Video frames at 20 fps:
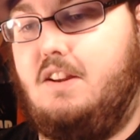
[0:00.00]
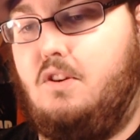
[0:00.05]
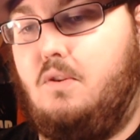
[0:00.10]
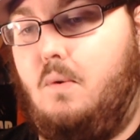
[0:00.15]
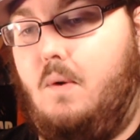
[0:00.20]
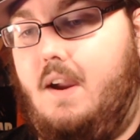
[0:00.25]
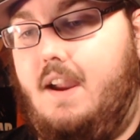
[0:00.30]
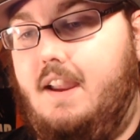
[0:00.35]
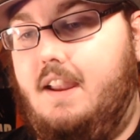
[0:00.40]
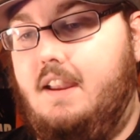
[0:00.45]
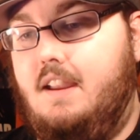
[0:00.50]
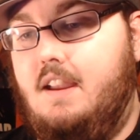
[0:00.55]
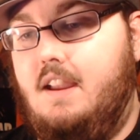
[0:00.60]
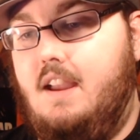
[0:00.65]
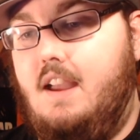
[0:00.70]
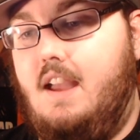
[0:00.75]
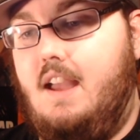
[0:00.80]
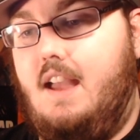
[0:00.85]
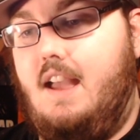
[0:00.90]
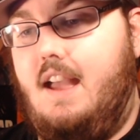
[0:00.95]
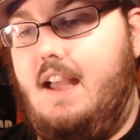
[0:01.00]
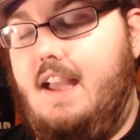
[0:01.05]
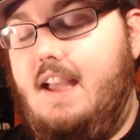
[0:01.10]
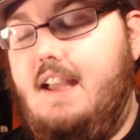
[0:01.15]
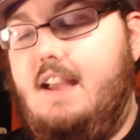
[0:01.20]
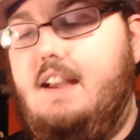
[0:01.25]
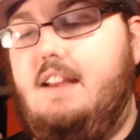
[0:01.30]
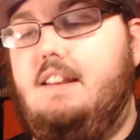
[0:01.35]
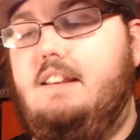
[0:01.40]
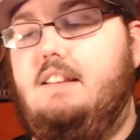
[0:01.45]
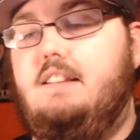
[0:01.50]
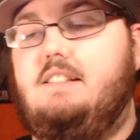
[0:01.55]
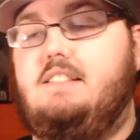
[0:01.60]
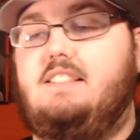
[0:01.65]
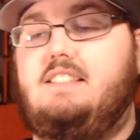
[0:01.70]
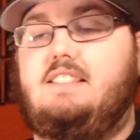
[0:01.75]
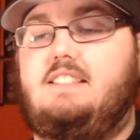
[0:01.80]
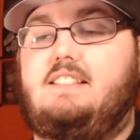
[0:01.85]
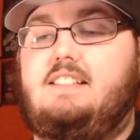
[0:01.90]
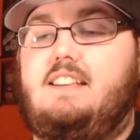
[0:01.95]
Gray. And
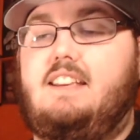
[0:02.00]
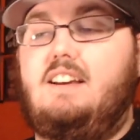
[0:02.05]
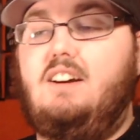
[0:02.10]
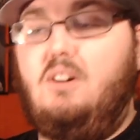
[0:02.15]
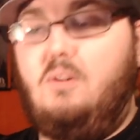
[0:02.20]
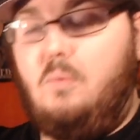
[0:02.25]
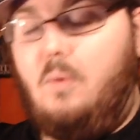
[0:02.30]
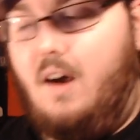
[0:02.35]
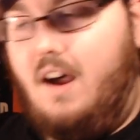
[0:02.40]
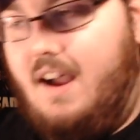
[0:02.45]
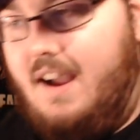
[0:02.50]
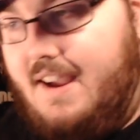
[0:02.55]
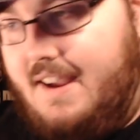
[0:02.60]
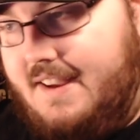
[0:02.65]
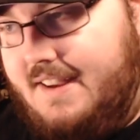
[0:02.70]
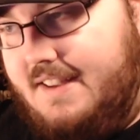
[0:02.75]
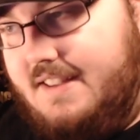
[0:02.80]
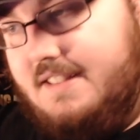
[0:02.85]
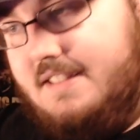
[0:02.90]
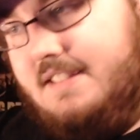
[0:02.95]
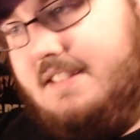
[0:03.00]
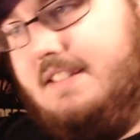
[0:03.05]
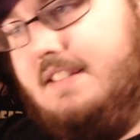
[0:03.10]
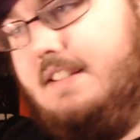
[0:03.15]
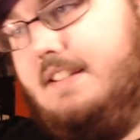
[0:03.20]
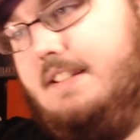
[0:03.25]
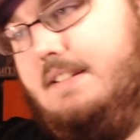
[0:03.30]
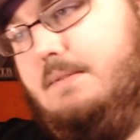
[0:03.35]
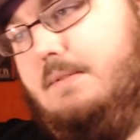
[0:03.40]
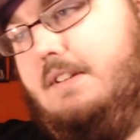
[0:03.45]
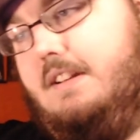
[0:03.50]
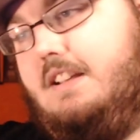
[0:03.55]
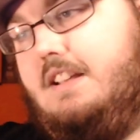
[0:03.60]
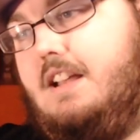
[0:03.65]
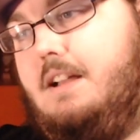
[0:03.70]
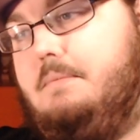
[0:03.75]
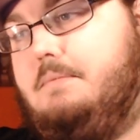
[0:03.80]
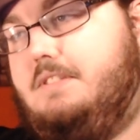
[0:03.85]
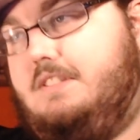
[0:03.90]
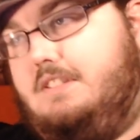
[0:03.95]
skill-wise, when it
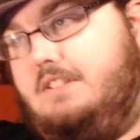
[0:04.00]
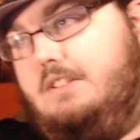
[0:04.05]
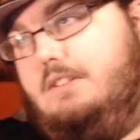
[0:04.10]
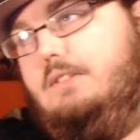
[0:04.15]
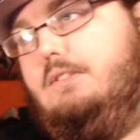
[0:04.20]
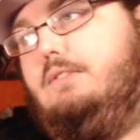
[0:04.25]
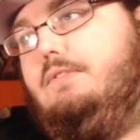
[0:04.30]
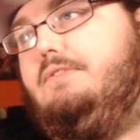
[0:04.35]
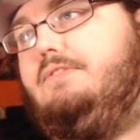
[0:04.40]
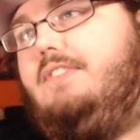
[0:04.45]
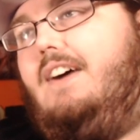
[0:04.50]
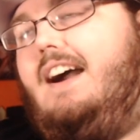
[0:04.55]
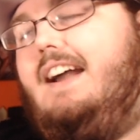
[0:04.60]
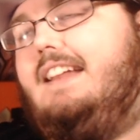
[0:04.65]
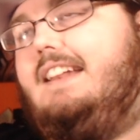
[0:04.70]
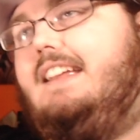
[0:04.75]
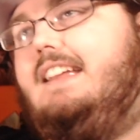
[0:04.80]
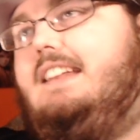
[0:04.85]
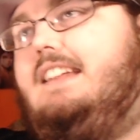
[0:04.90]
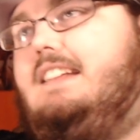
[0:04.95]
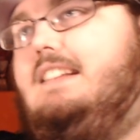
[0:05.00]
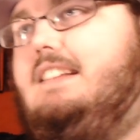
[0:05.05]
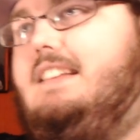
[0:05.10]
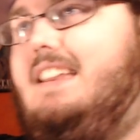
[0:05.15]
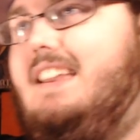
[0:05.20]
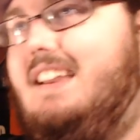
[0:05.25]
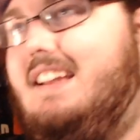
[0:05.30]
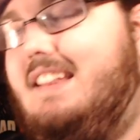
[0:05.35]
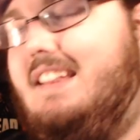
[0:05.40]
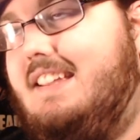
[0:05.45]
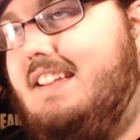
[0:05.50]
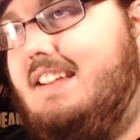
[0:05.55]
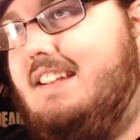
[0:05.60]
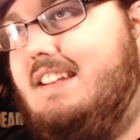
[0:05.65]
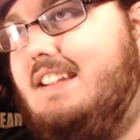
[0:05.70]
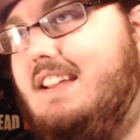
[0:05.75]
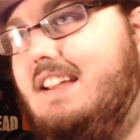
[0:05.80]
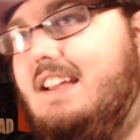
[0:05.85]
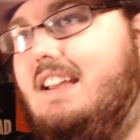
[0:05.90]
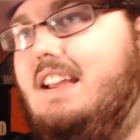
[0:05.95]
comes to fighting and
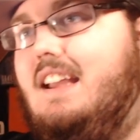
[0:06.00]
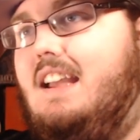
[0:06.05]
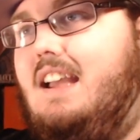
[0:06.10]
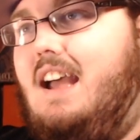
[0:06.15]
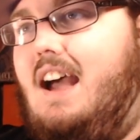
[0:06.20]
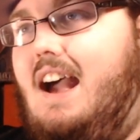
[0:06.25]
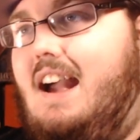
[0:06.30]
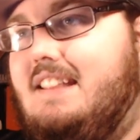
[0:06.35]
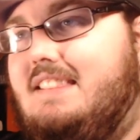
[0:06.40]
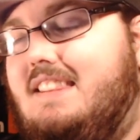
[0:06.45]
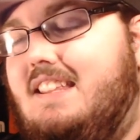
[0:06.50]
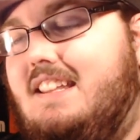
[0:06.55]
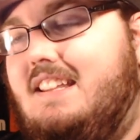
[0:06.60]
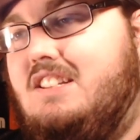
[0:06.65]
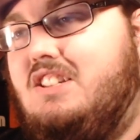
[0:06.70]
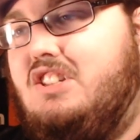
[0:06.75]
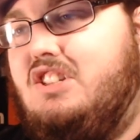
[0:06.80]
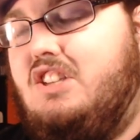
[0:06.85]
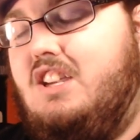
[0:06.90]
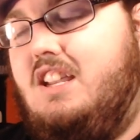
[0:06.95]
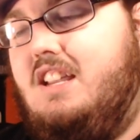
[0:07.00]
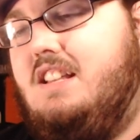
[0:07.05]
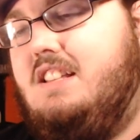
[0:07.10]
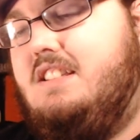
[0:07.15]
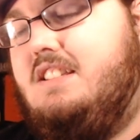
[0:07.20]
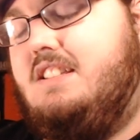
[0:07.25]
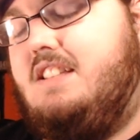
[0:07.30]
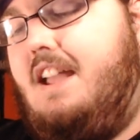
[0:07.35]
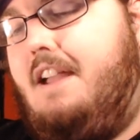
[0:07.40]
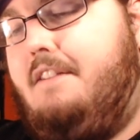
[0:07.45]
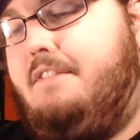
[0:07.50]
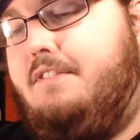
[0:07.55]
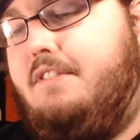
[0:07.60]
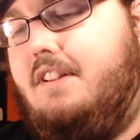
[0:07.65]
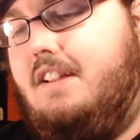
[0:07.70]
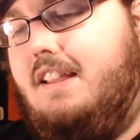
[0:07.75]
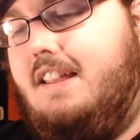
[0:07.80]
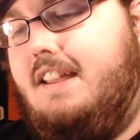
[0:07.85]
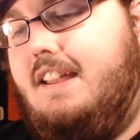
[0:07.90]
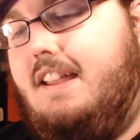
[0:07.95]
killing, I think she is
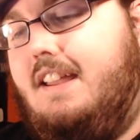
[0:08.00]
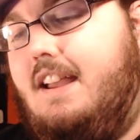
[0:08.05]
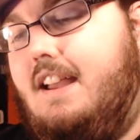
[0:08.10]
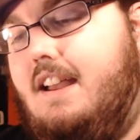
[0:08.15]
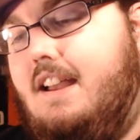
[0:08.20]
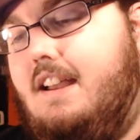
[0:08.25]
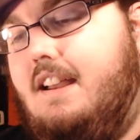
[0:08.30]
definitely